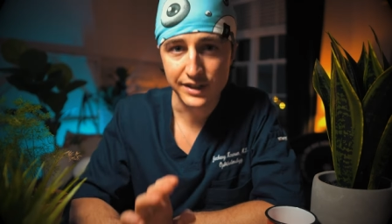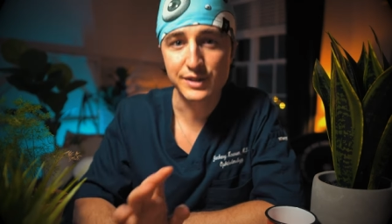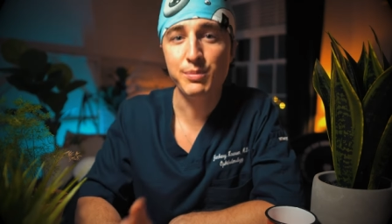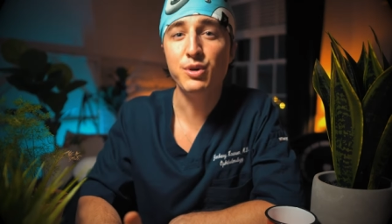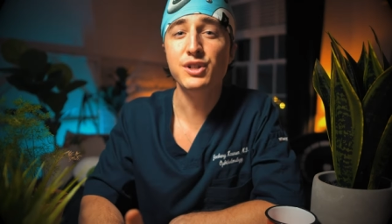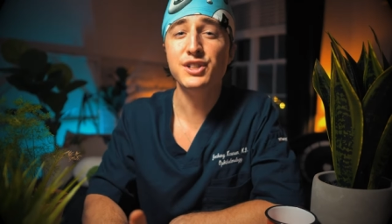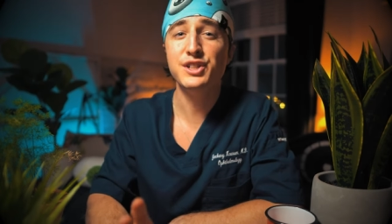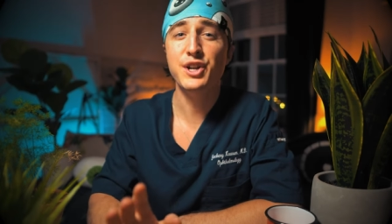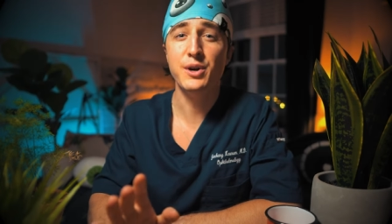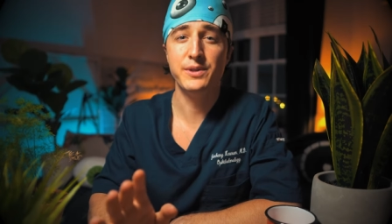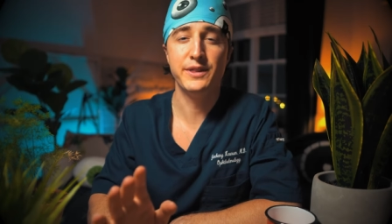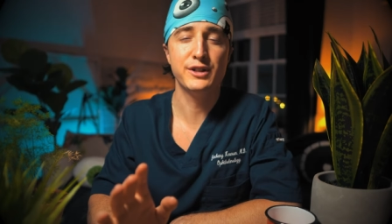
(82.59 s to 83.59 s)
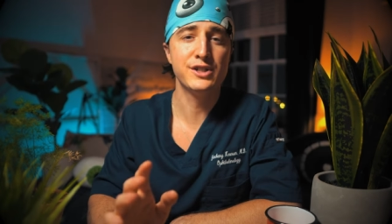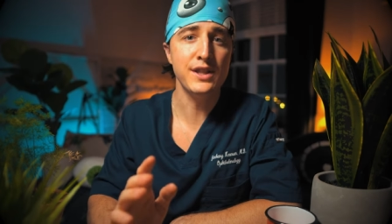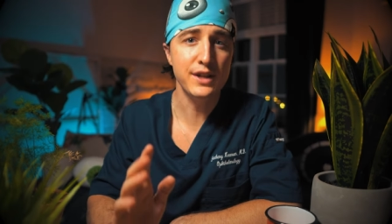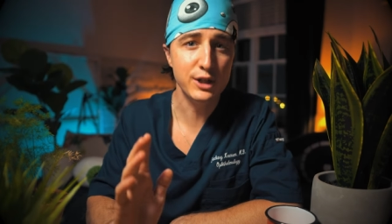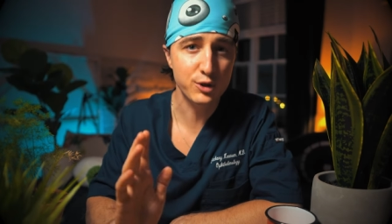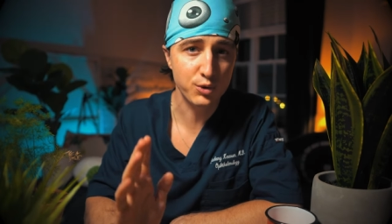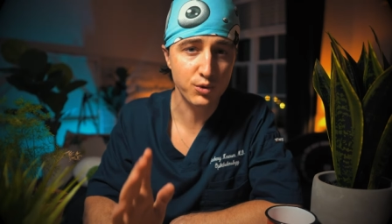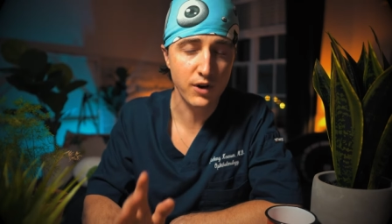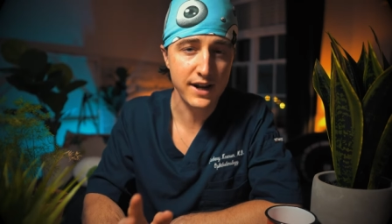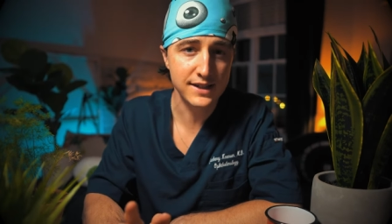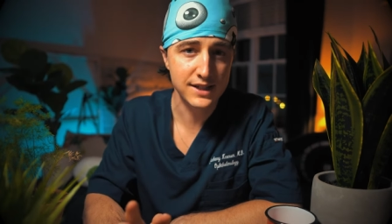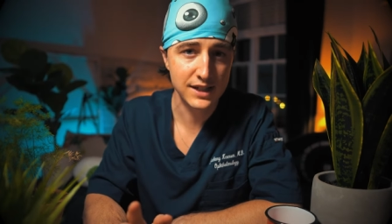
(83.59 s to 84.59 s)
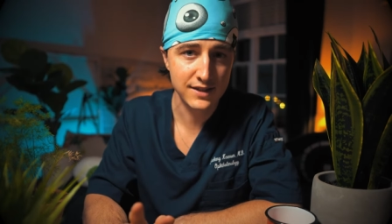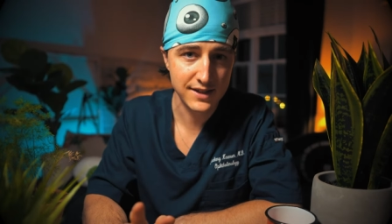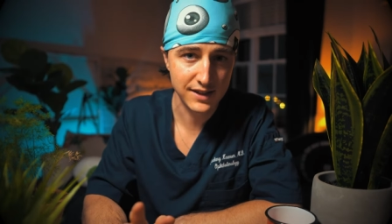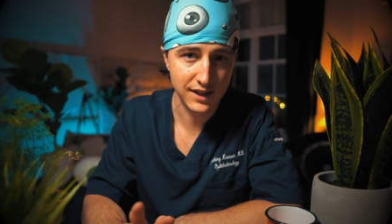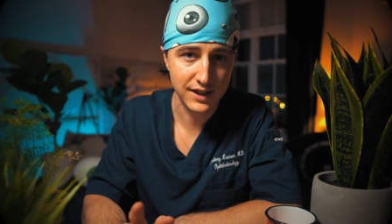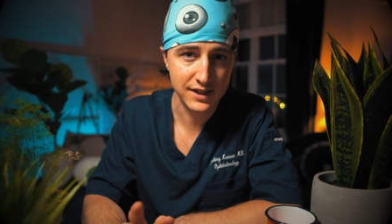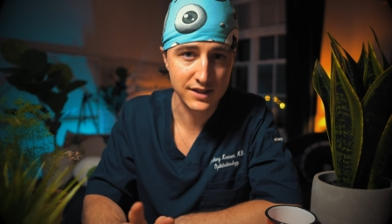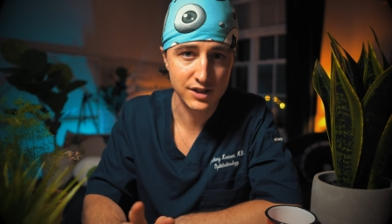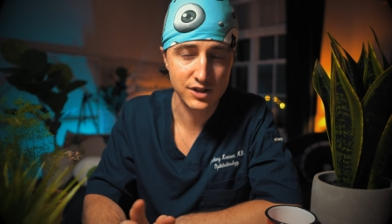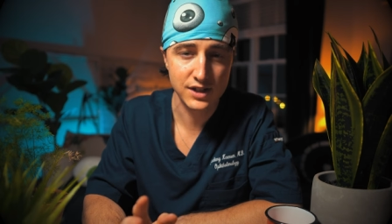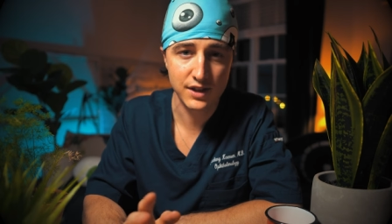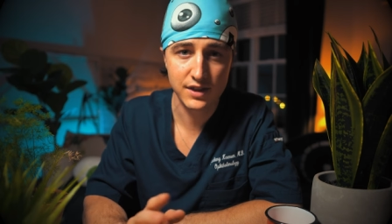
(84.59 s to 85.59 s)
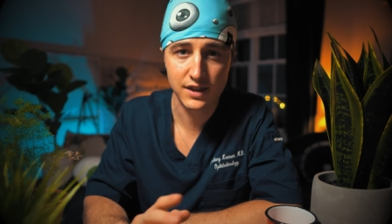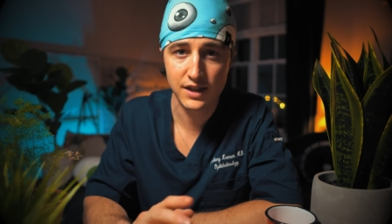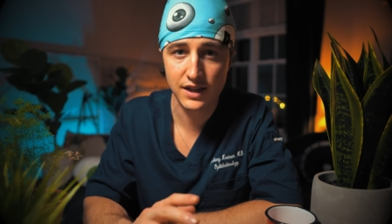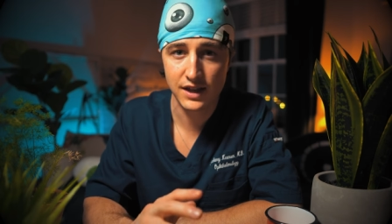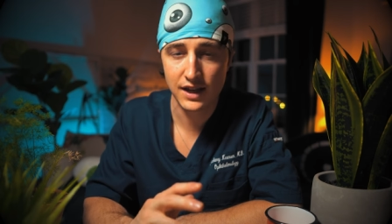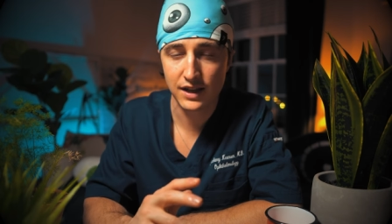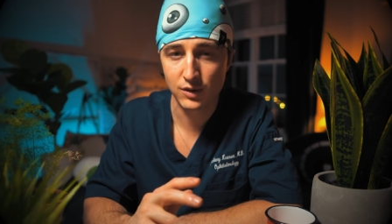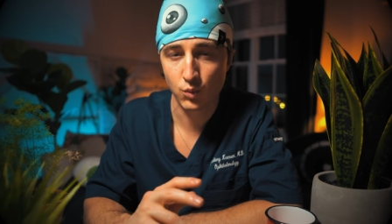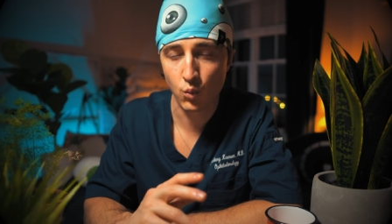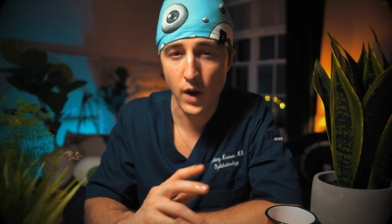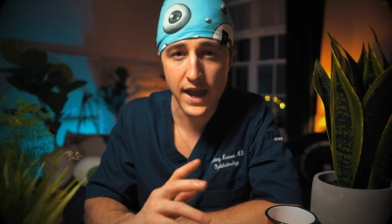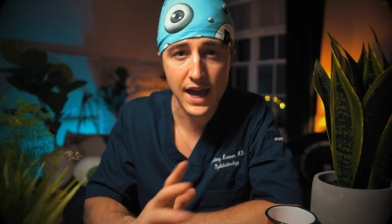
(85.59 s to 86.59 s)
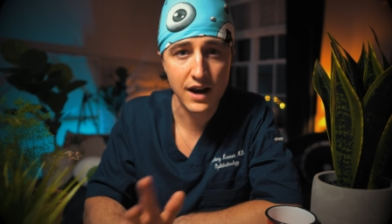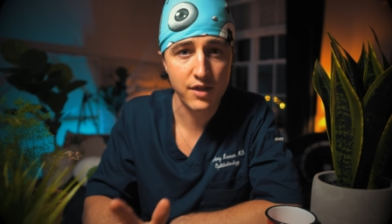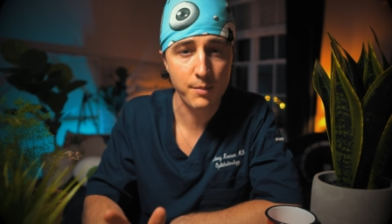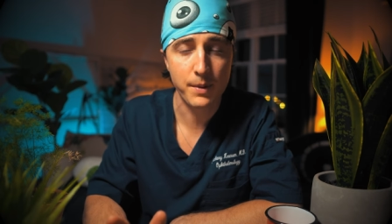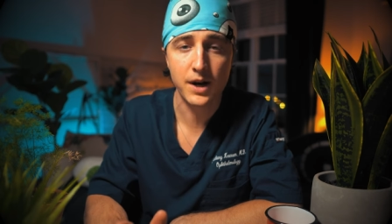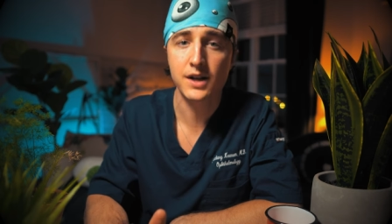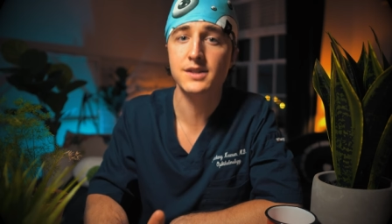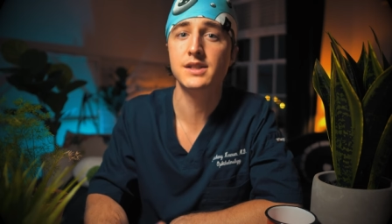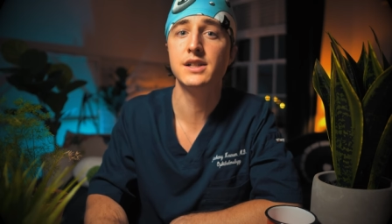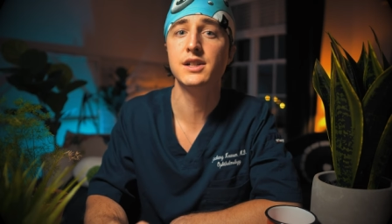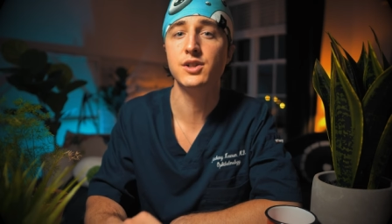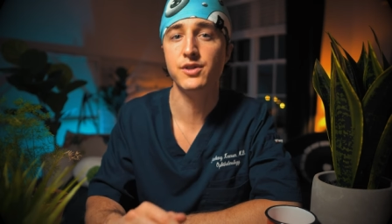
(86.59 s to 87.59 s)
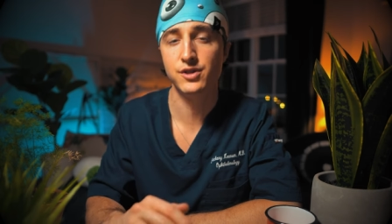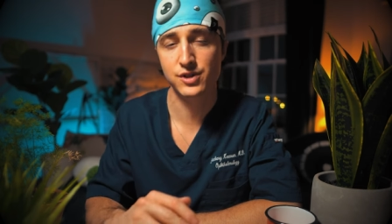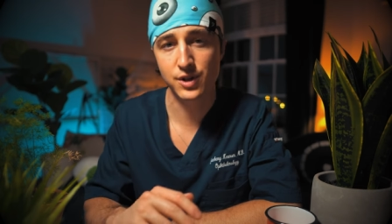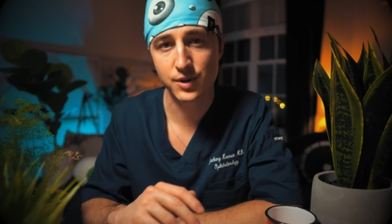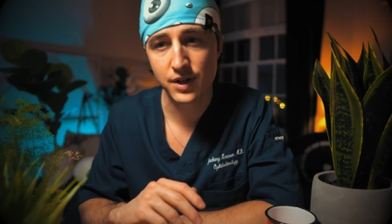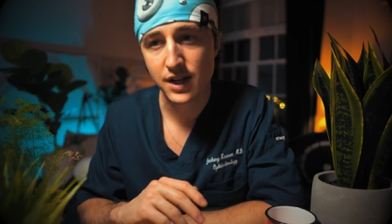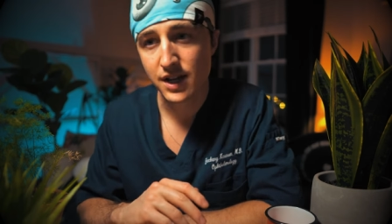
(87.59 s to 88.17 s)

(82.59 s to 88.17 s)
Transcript: It's important to note that there's nothing crazy in this list. There's nothing way out of the box here. There's no,